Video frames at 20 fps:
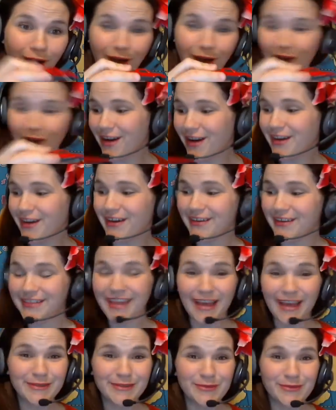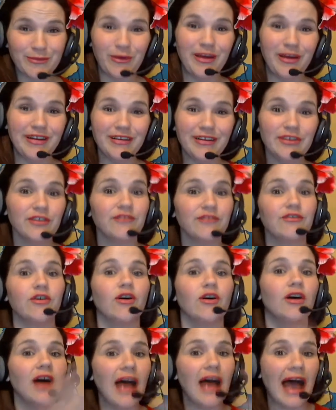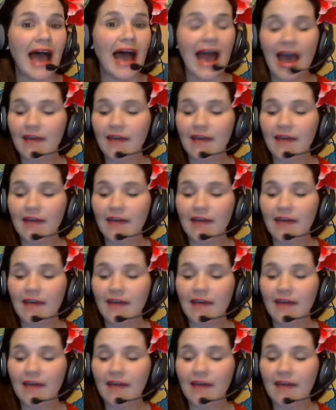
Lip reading: car. That's wonderful.